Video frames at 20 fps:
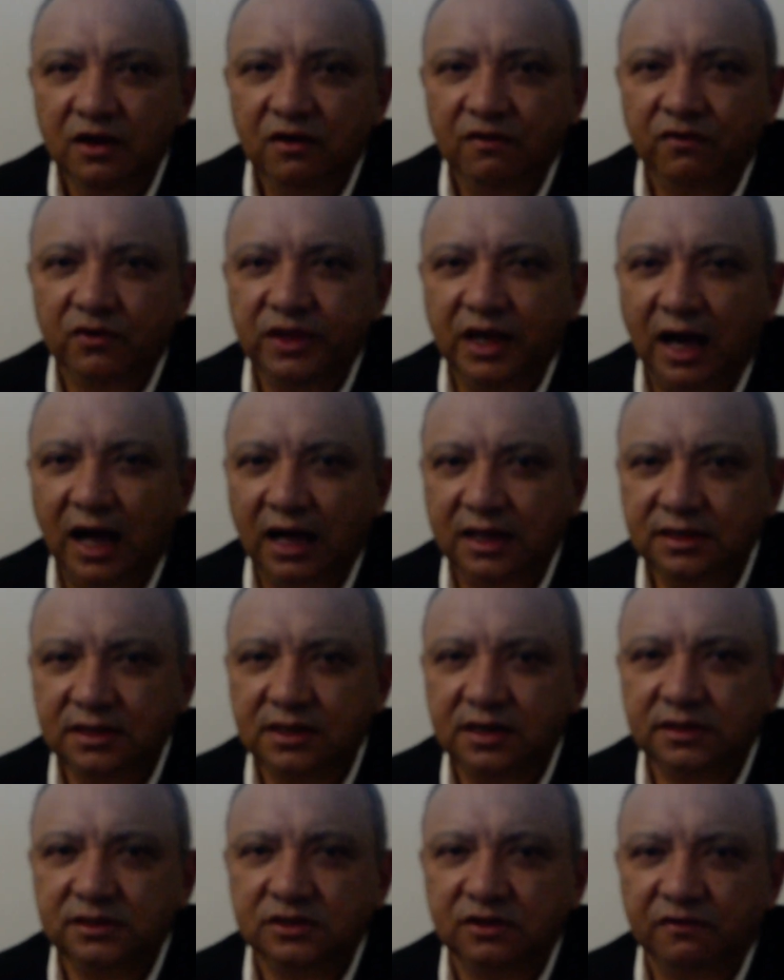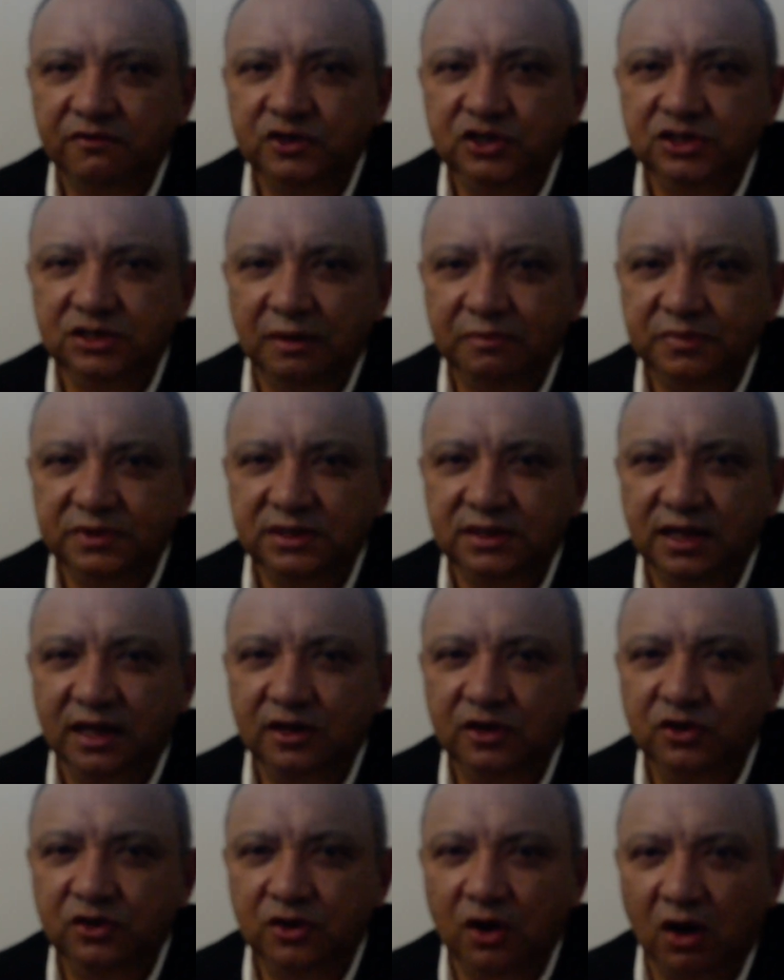for the hundreds of ships that
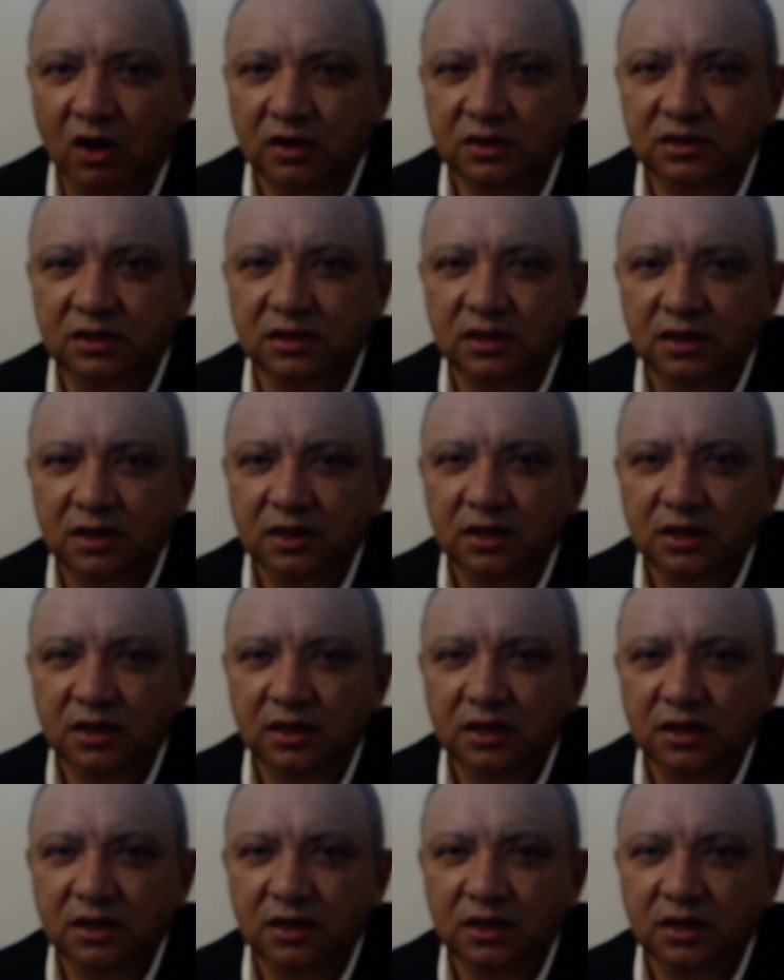docked